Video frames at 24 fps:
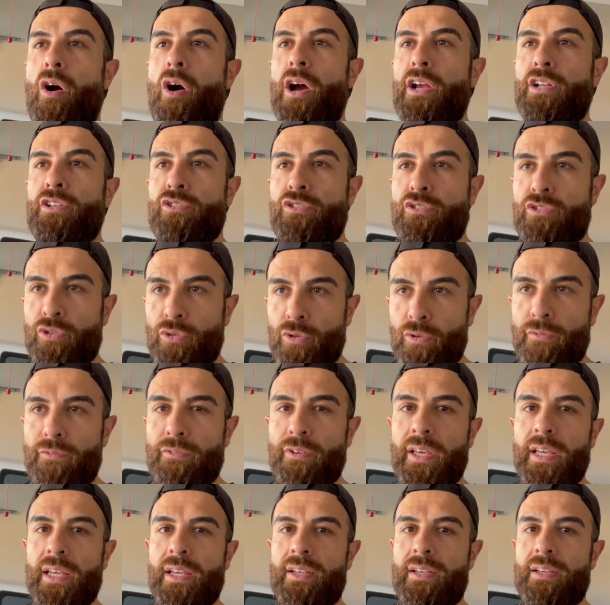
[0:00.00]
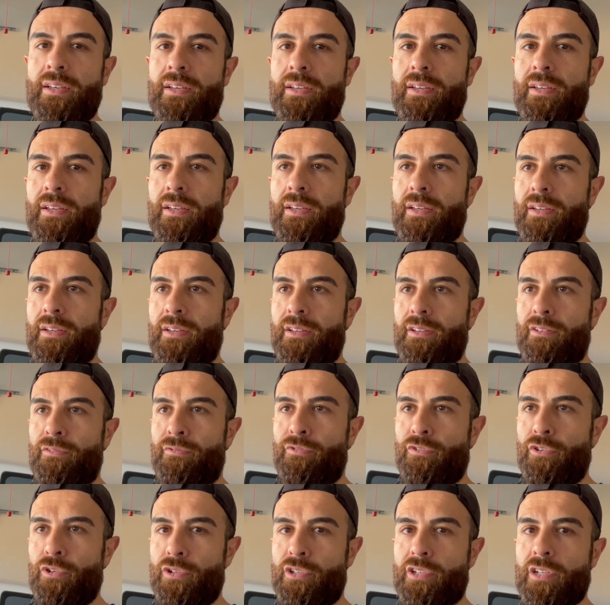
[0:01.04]
I do think
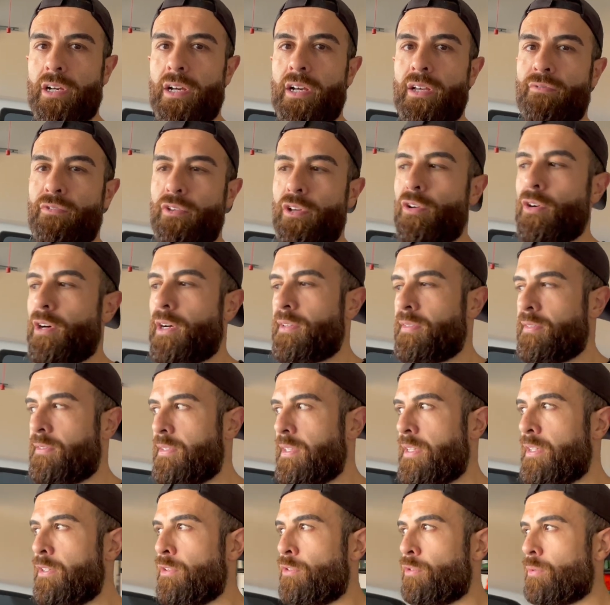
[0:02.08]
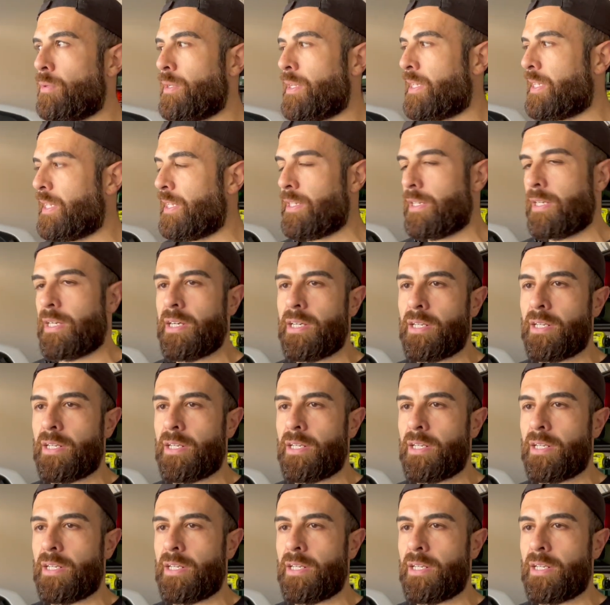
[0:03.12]
future, if you guys did do it, get